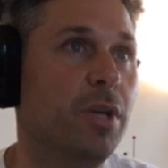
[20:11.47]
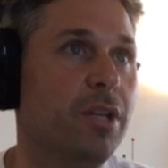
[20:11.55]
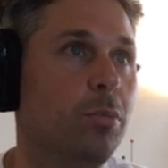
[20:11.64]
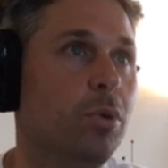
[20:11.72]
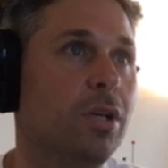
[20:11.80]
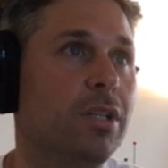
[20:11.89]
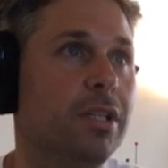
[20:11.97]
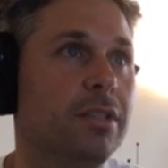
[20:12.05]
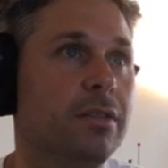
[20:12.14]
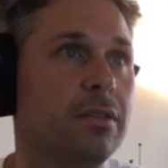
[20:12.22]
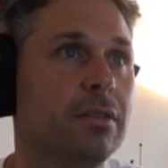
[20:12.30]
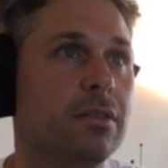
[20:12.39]
to
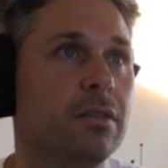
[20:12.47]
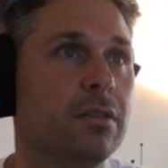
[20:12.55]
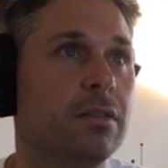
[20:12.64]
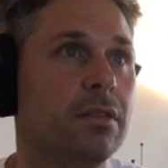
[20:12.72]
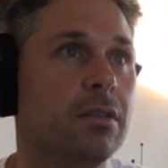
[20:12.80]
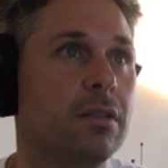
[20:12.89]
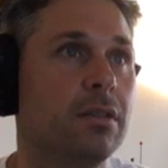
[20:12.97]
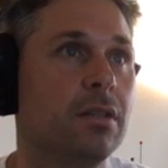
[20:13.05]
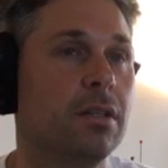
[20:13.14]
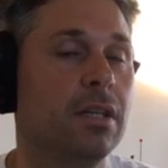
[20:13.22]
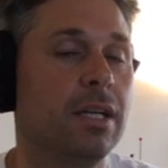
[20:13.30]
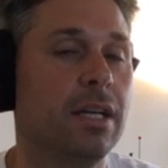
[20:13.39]
Portland,
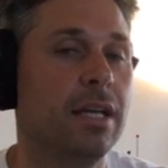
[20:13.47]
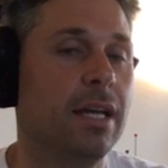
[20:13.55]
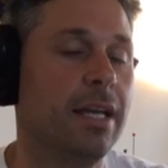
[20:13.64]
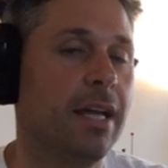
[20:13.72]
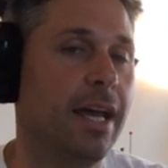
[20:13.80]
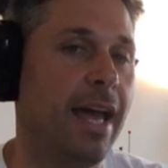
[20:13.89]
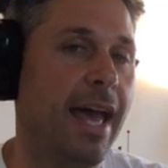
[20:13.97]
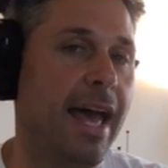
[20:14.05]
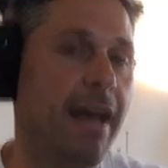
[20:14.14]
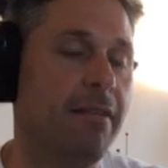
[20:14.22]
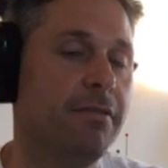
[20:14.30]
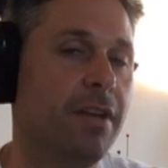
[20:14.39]
and I
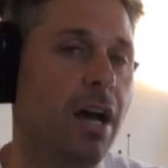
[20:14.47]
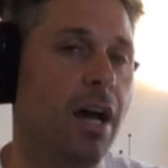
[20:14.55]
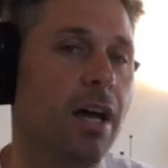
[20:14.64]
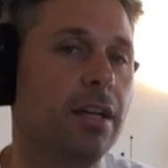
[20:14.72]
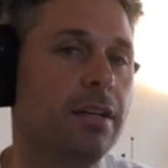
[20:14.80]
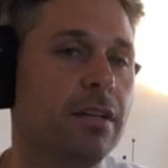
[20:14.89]
have not